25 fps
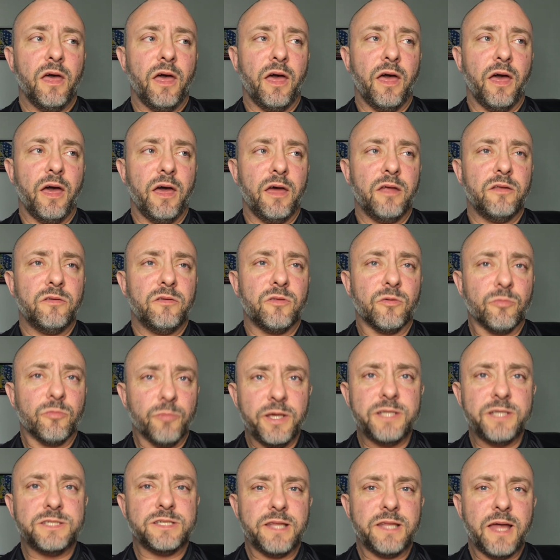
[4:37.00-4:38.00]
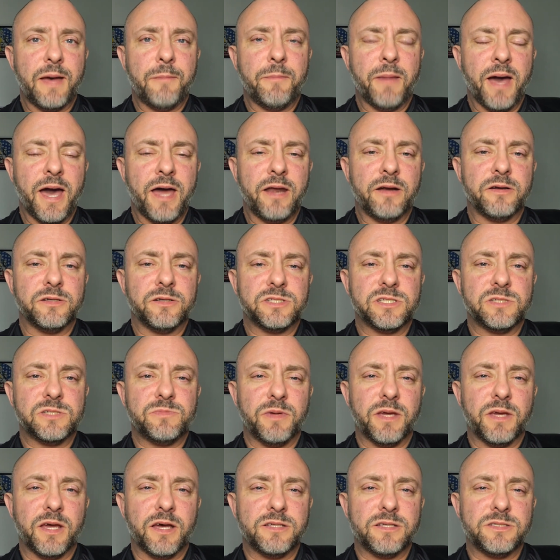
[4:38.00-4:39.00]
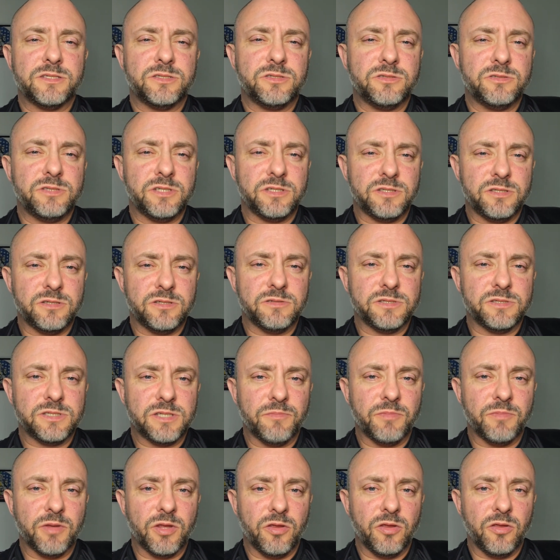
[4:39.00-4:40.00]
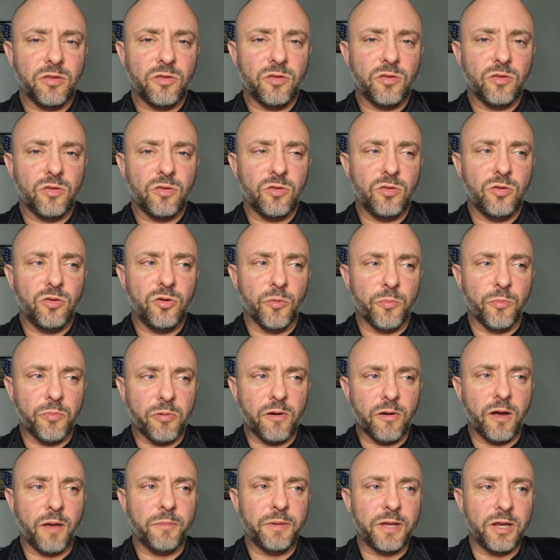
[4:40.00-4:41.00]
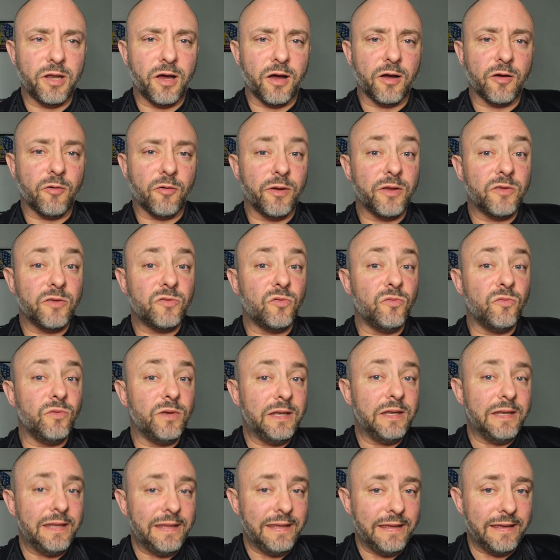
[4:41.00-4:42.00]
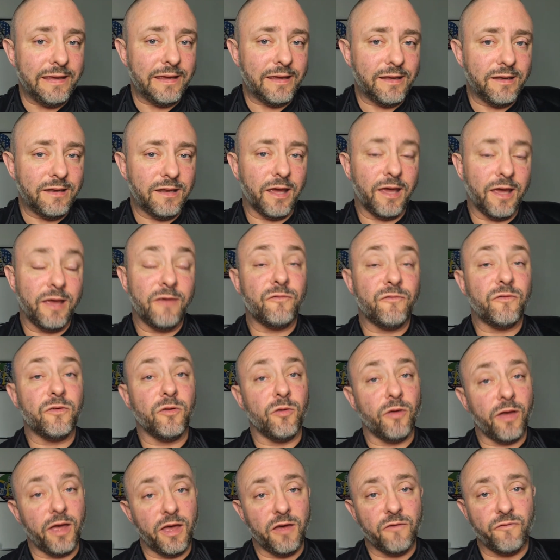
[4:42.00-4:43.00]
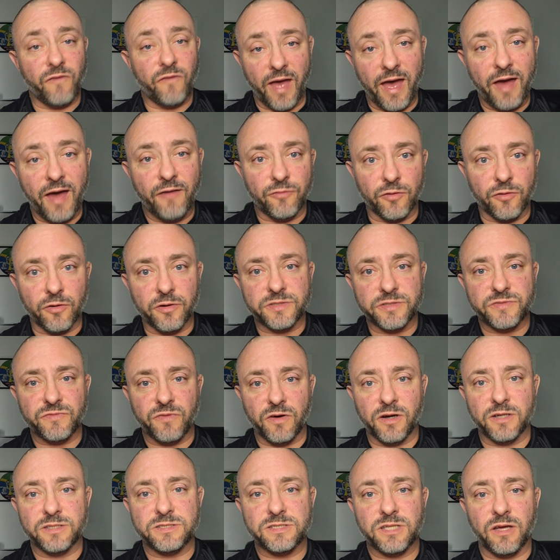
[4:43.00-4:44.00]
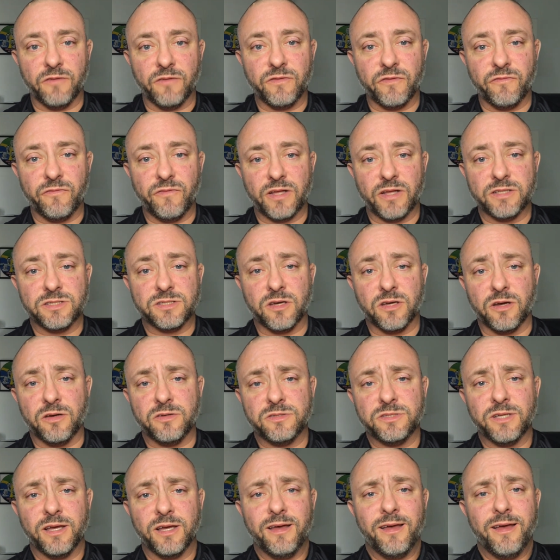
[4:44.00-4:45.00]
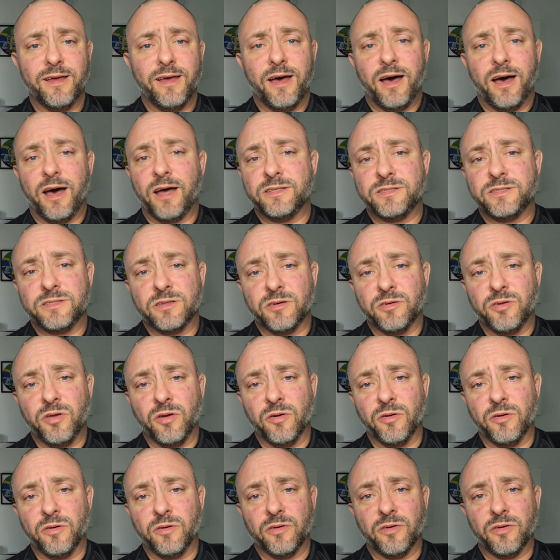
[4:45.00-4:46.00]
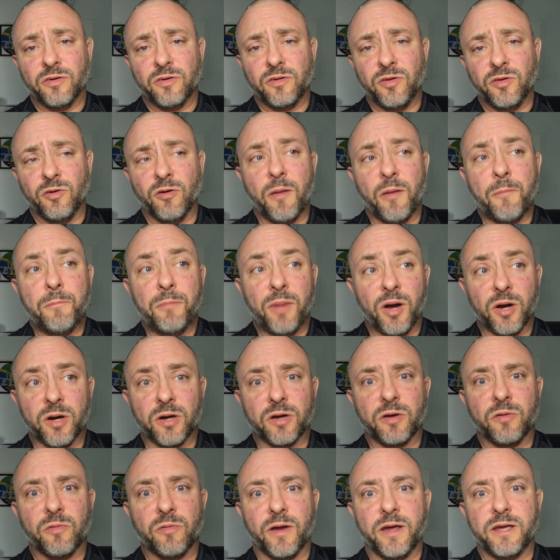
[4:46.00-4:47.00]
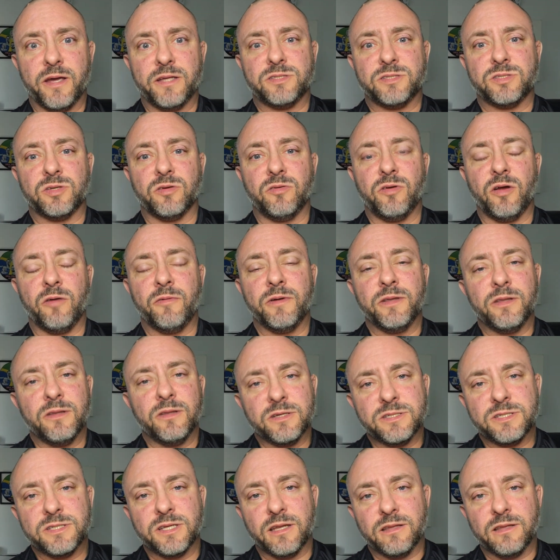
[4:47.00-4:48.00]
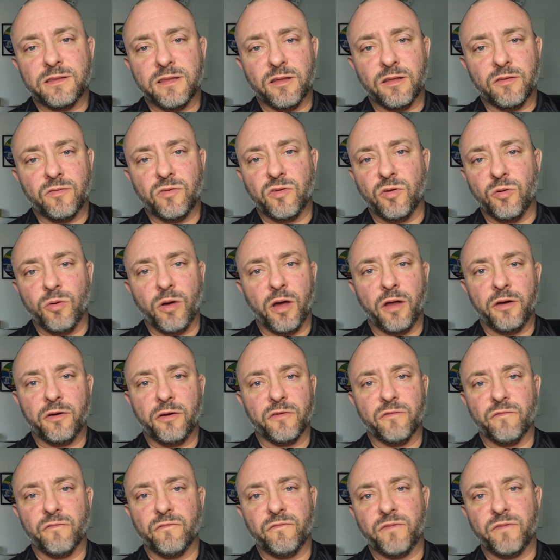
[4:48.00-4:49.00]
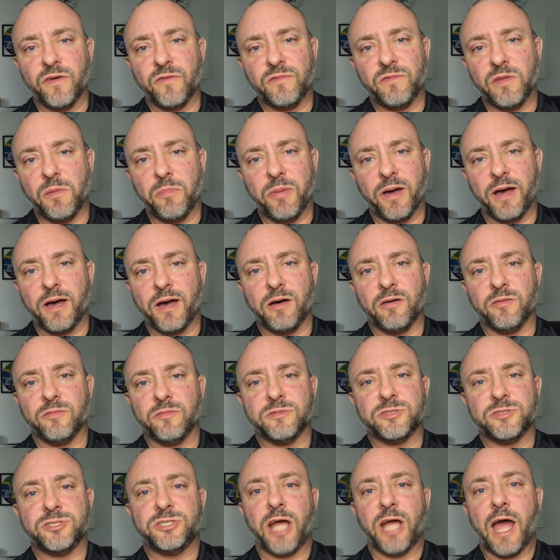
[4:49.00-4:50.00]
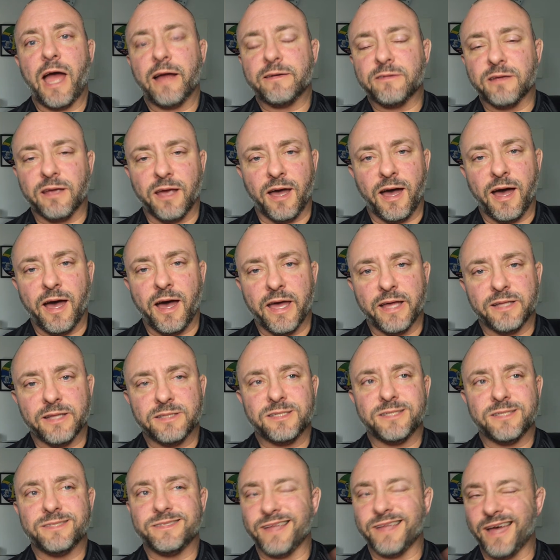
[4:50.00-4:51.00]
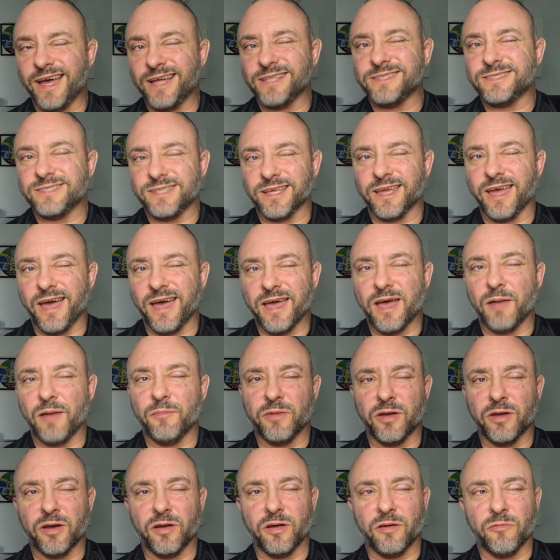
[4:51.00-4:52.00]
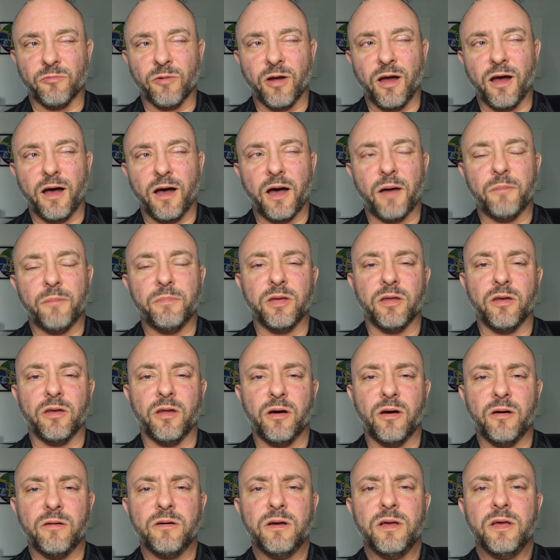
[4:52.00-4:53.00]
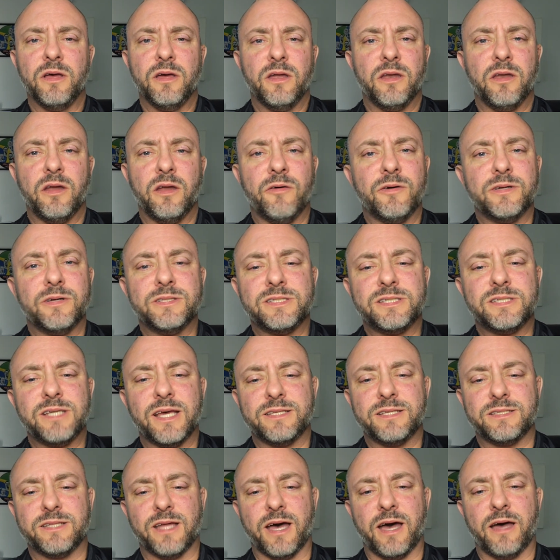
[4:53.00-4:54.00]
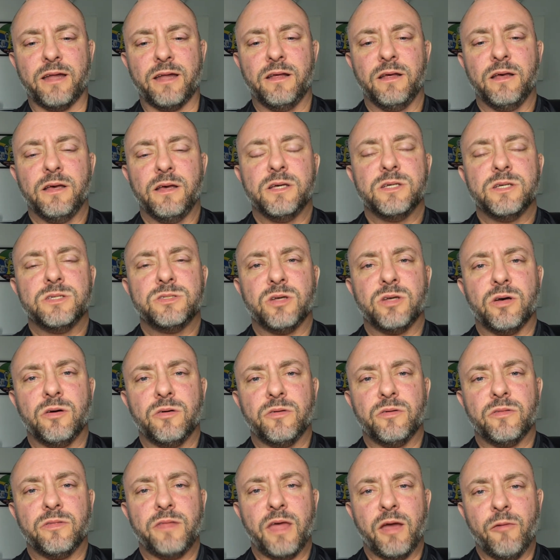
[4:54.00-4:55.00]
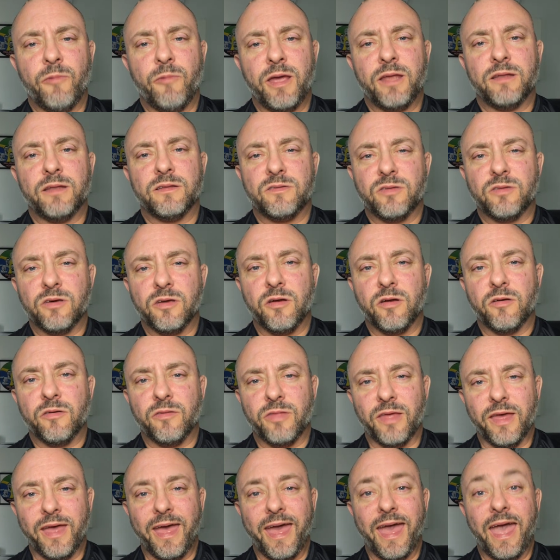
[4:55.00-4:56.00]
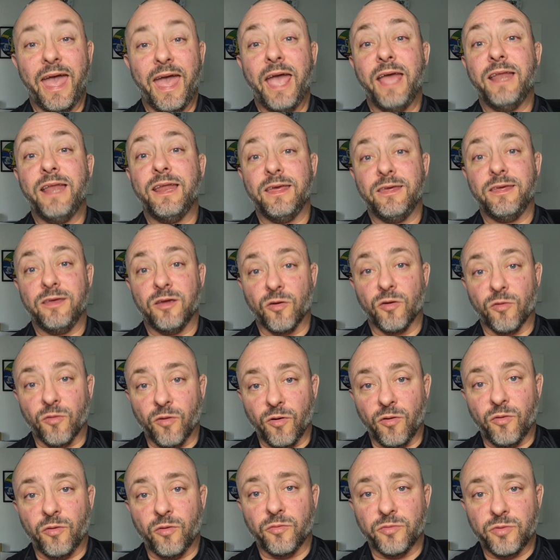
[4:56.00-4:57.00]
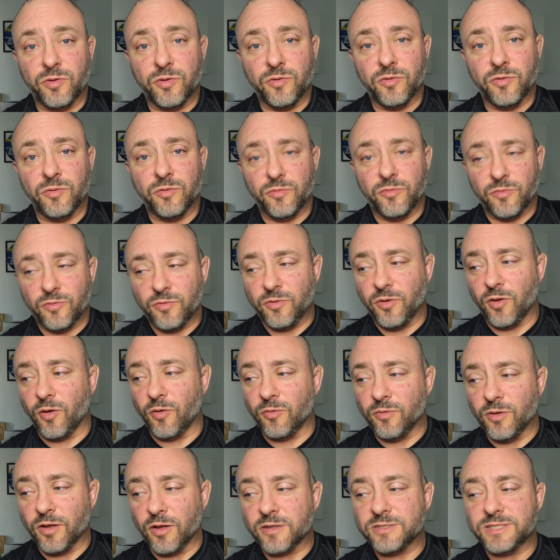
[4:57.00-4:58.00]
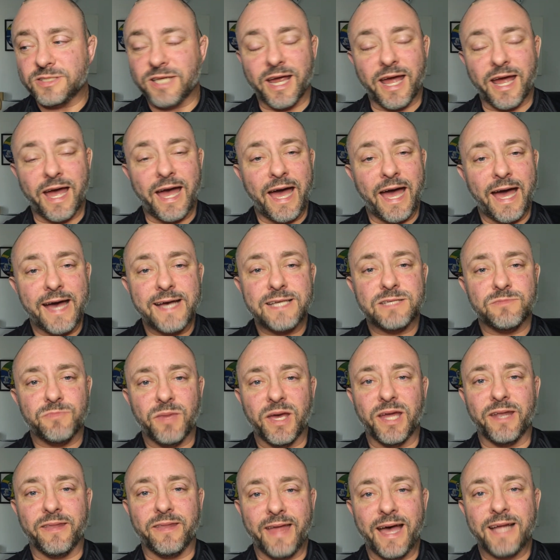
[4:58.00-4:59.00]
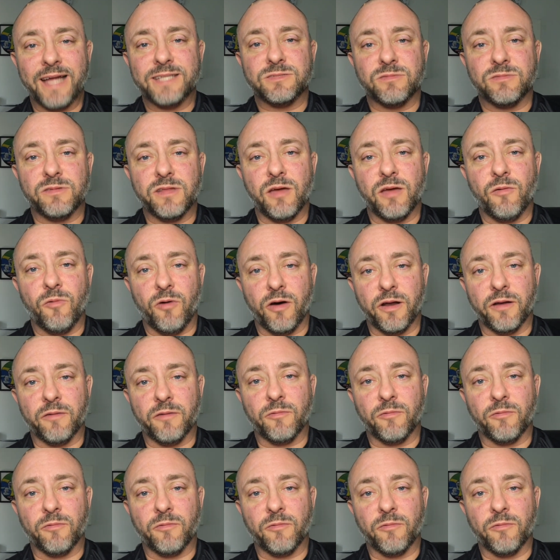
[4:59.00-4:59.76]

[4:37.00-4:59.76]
And the reason that matters is because jiu-jitsu is something you're probably not going to need, if ever, as far as self-defense goes, until you're a mark, right? So no one looks at the 250-pound jacked guy and says, that's the guy I'm going to rob, No one says that. So they wait until you're the 80-year-old who looks like a has-been. That's when they want to